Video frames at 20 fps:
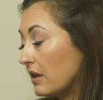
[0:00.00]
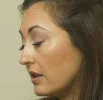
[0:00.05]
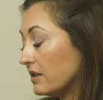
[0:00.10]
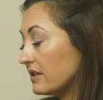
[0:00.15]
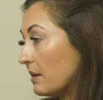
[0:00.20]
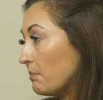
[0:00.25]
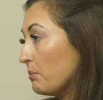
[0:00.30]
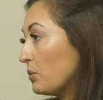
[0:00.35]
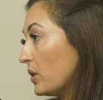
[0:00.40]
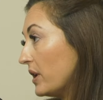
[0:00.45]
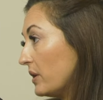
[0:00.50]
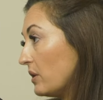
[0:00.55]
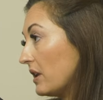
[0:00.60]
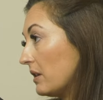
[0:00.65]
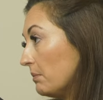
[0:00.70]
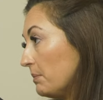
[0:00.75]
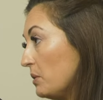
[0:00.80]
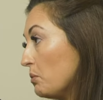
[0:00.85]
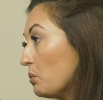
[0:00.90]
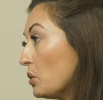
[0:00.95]
at some point
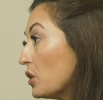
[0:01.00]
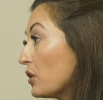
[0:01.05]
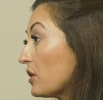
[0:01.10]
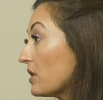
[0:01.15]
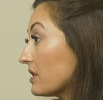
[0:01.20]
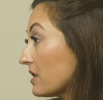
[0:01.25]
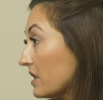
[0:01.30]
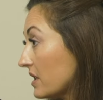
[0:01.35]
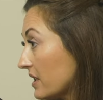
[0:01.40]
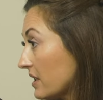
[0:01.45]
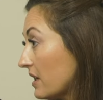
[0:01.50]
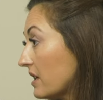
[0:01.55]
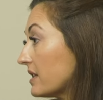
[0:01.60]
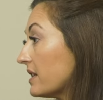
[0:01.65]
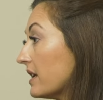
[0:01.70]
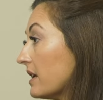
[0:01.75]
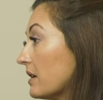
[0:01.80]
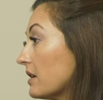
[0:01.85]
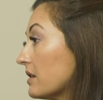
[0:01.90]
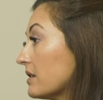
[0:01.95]
it'll be worth us
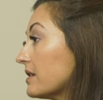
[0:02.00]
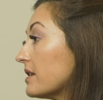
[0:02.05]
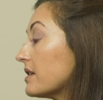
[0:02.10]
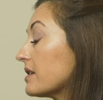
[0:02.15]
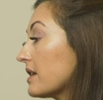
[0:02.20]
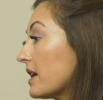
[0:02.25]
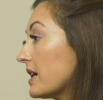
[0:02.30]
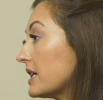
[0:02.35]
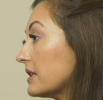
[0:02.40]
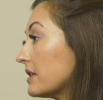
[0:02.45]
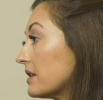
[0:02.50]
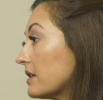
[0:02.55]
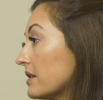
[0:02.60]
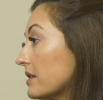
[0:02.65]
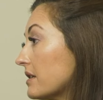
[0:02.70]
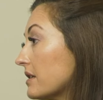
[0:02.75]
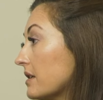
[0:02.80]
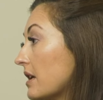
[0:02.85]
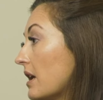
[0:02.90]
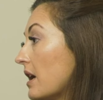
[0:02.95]
discussing
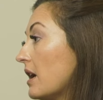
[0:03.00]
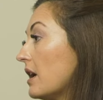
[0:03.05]
cystitis